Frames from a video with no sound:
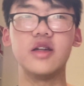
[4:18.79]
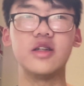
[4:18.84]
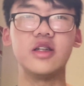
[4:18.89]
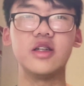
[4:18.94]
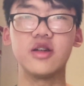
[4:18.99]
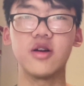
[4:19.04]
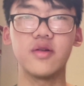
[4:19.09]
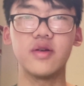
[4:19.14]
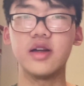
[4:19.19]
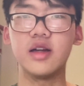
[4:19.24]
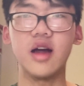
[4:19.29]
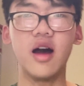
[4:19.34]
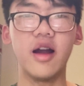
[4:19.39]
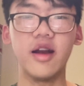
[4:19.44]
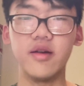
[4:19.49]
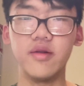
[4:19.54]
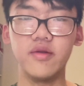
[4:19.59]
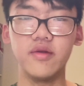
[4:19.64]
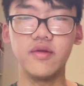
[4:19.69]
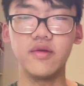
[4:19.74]
She's already got
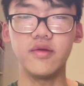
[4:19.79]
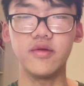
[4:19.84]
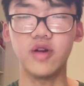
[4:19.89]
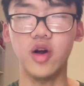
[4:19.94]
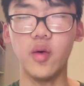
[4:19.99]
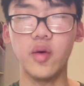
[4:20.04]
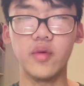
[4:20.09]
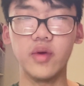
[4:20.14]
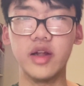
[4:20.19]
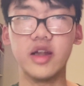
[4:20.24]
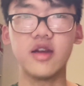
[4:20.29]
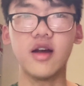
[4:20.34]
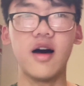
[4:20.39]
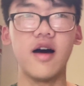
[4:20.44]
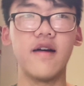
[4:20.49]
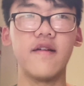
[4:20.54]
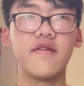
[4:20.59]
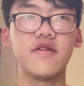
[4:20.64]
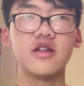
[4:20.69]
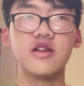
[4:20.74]
it going really
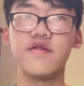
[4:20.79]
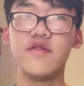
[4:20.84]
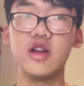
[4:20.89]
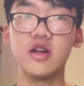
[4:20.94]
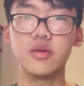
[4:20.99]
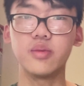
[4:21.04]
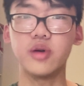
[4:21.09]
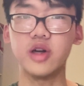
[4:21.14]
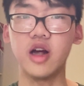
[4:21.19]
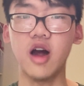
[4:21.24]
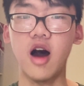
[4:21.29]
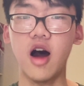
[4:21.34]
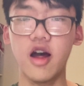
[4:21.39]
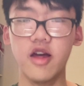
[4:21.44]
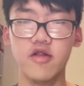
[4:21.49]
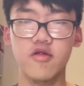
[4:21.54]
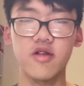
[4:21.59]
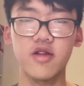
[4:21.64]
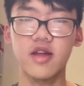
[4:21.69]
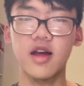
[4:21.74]
tough. She feels pretty
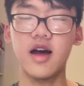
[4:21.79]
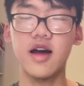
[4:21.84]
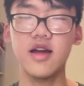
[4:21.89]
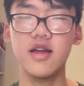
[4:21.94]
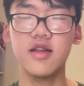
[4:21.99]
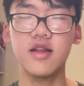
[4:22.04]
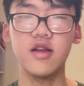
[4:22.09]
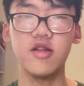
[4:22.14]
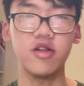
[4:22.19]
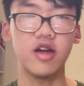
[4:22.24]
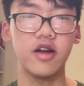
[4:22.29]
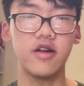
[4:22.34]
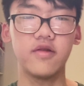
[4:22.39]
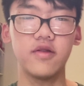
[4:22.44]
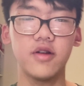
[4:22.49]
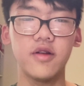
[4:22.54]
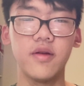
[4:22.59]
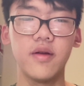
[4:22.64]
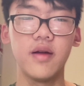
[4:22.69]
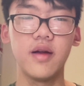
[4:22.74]
ostracized in
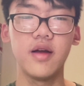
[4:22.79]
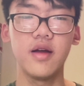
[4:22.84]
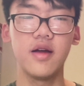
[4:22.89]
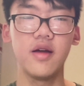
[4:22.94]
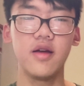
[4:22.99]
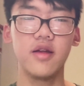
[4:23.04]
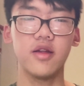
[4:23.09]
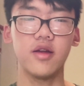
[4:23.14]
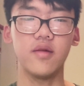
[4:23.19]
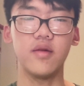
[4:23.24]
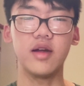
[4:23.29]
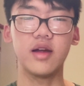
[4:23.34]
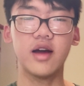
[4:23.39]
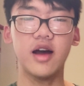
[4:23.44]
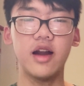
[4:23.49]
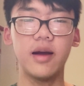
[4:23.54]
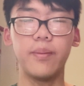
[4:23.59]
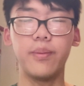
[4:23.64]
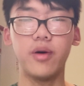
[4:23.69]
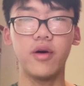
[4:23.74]
general. So it
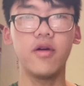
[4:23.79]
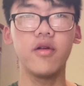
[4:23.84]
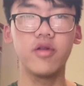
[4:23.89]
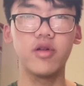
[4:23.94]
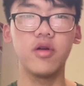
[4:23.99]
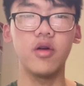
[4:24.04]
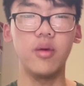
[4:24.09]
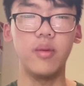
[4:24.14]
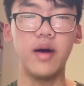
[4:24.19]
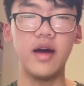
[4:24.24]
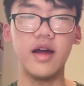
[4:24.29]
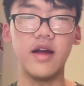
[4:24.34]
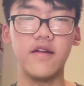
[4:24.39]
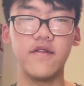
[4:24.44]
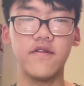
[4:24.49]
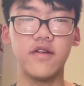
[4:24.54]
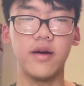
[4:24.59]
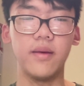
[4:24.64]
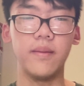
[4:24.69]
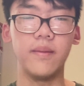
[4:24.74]
kind of pulls you away
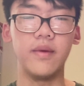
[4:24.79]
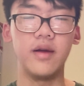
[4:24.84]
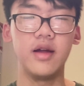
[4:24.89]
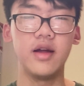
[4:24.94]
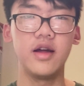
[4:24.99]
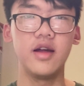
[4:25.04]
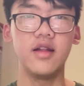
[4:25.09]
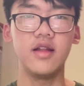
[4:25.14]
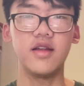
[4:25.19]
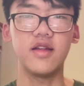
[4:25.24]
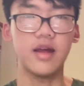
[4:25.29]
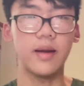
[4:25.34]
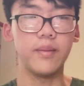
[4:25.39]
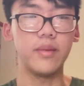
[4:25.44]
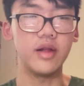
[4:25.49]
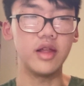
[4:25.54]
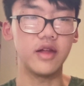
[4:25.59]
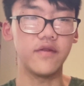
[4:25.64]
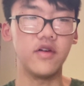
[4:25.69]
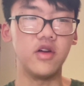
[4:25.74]
from the
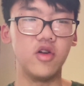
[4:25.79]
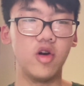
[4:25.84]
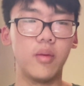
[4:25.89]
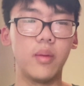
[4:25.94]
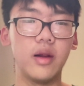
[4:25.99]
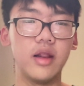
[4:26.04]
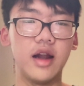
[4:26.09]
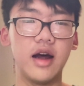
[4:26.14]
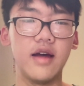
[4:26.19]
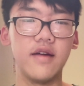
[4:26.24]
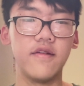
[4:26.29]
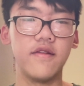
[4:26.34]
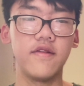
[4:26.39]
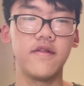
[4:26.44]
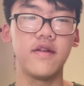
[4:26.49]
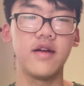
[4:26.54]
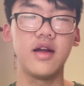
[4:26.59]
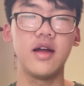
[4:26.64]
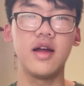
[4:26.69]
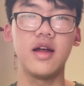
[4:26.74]
semblance of a normal
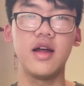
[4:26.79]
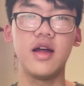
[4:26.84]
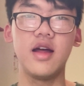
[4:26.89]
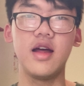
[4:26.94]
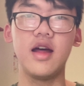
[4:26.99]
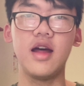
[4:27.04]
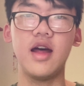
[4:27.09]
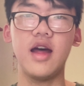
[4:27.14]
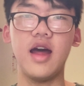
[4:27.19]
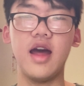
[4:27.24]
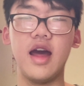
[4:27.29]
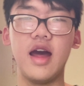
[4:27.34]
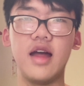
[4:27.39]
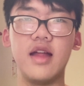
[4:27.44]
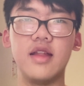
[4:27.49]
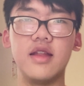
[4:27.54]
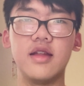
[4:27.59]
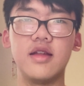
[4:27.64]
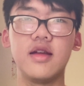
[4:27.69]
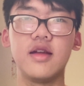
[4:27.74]
life,
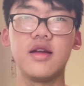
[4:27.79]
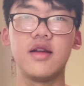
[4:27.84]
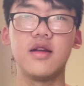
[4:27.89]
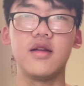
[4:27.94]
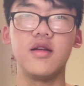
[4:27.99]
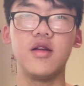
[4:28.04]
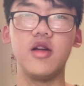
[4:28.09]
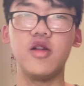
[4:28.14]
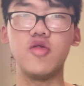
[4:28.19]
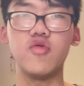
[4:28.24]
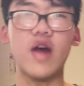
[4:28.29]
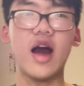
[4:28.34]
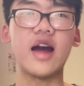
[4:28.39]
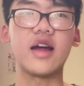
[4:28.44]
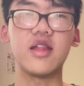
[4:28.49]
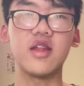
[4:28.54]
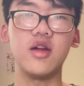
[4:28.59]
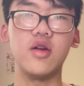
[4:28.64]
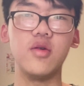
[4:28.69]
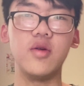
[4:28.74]
and it
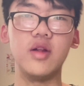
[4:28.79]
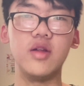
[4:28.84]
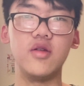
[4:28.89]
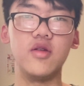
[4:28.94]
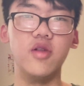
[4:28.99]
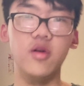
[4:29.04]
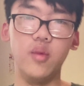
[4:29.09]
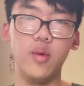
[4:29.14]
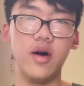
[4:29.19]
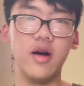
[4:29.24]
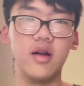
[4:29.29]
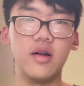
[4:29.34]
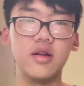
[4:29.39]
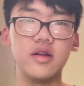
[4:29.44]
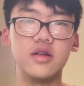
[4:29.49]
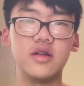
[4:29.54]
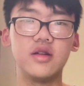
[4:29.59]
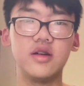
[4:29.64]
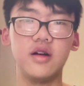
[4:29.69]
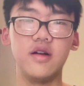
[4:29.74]
drags you into the
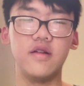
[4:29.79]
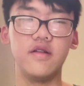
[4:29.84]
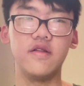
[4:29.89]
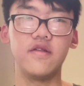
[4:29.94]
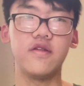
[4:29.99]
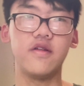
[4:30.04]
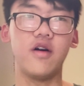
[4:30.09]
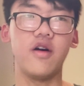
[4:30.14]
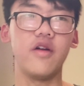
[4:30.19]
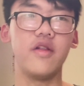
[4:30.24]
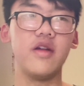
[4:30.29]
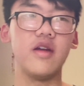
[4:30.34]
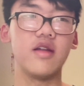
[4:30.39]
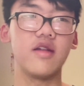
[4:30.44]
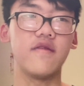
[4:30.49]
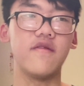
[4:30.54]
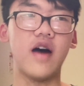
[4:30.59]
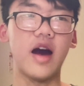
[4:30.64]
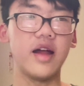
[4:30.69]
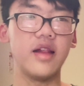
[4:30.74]
world of all
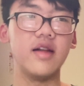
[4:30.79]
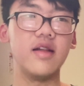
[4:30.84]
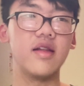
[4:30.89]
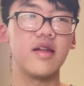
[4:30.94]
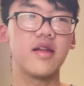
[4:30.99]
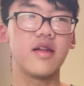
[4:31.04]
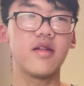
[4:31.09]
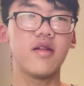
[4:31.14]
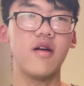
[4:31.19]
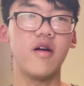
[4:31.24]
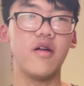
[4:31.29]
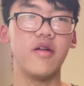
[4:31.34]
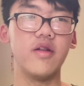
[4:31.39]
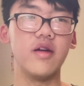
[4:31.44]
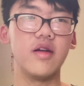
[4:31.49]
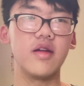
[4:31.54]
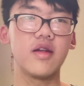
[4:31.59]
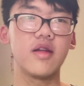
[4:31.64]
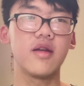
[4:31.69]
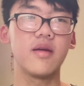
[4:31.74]
this violence, all
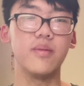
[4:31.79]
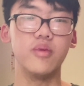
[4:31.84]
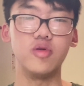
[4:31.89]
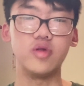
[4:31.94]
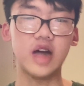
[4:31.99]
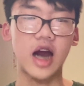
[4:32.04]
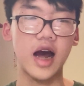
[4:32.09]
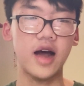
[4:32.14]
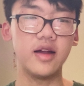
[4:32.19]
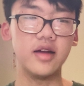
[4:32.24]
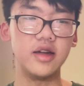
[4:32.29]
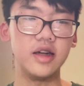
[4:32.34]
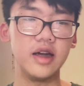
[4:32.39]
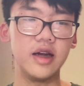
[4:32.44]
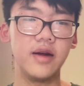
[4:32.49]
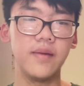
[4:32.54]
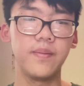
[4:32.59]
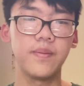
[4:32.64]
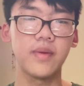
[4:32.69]
this brutality.